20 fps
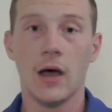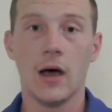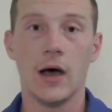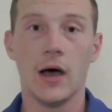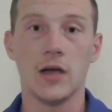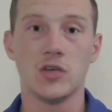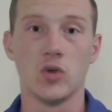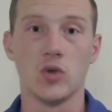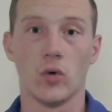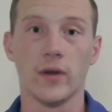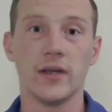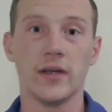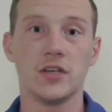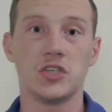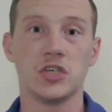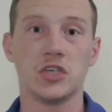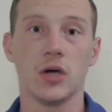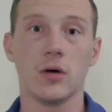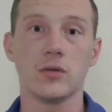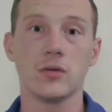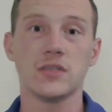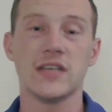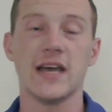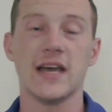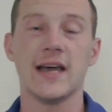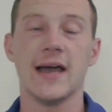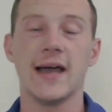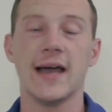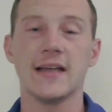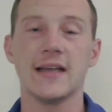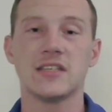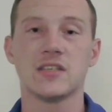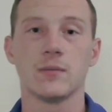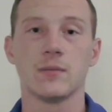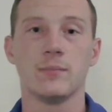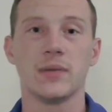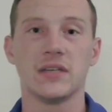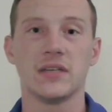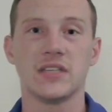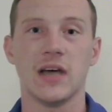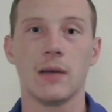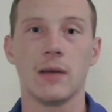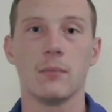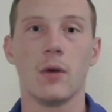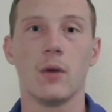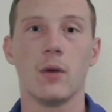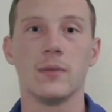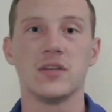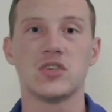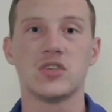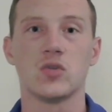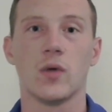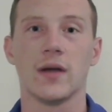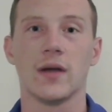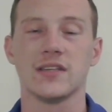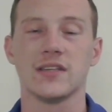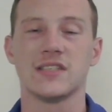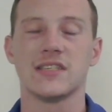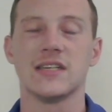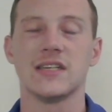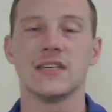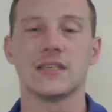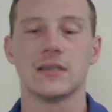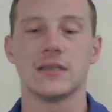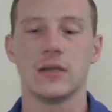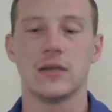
Uh, Dorian Jones had, had some big time moments throughout the season.